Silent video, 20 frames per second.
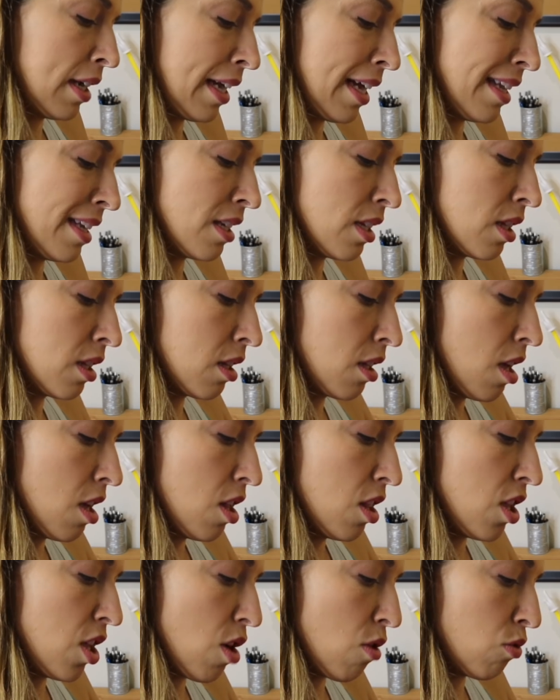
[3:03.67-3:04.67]
against
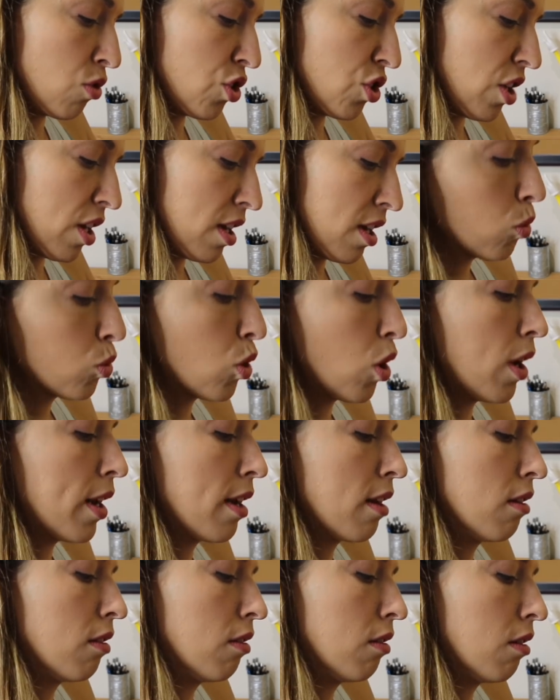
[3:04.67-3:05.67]
the ocean. Hold on.
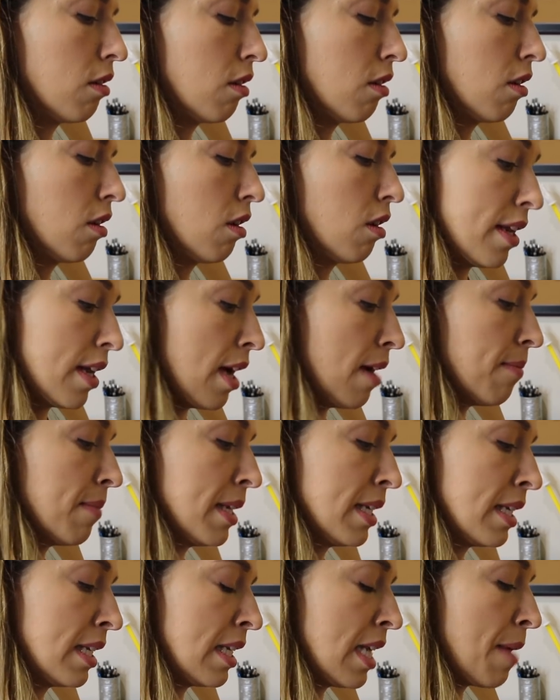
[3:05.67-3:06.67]
Yeah,
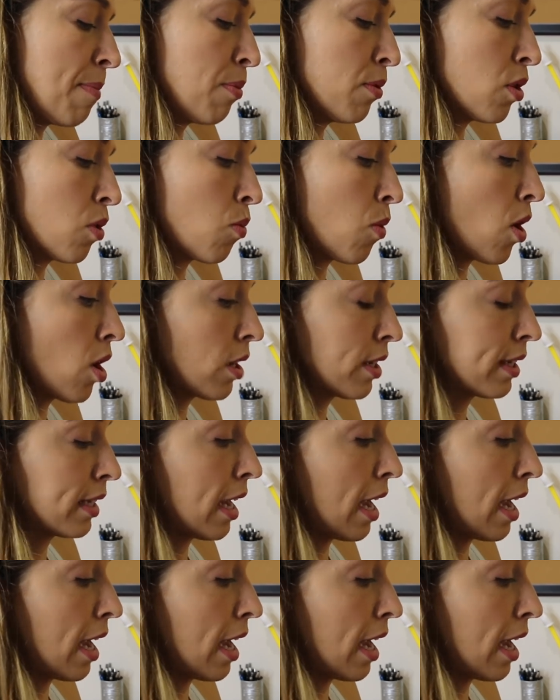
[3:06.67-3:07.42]
this stapler works,